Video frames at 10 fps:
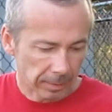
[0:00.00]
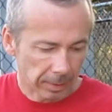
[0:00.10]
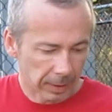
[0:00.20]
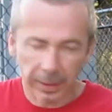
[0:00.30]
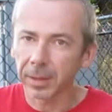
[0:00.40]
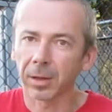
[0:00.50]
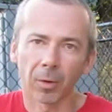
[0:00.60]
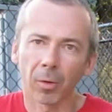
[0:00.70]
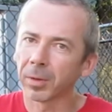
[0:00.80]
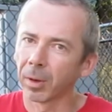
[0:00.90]
These are
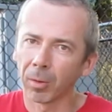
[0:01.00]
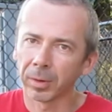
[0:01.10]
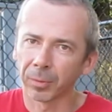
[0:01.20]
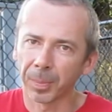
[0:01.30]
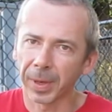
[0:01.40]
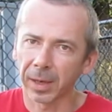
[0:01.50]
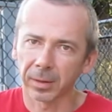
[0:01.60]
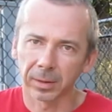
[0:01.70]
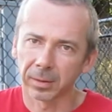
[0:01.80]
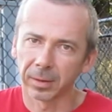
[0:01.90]
all the
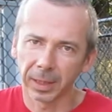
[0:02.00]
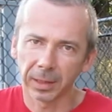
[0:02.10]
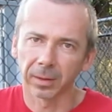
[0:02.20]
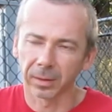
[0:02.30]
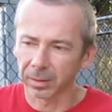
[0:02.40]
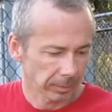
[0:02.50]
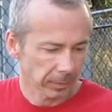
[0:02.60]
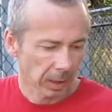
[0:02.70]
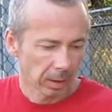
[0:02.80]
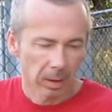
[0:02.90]
repairs needed.
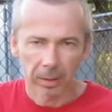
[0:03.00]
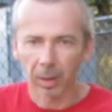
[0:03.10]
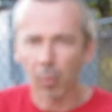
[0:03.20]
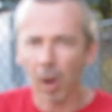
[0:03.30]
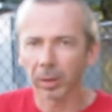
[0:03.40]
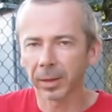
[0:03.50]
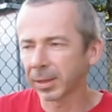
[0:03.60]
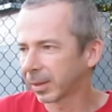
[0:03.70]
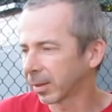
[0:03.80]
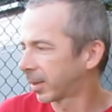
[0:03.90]
The quality
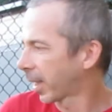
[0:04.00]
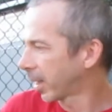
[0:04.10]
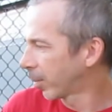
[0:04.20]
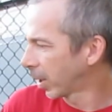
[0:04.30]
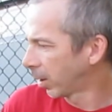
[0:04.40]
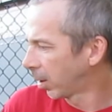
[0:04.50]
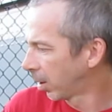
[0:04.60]
statement,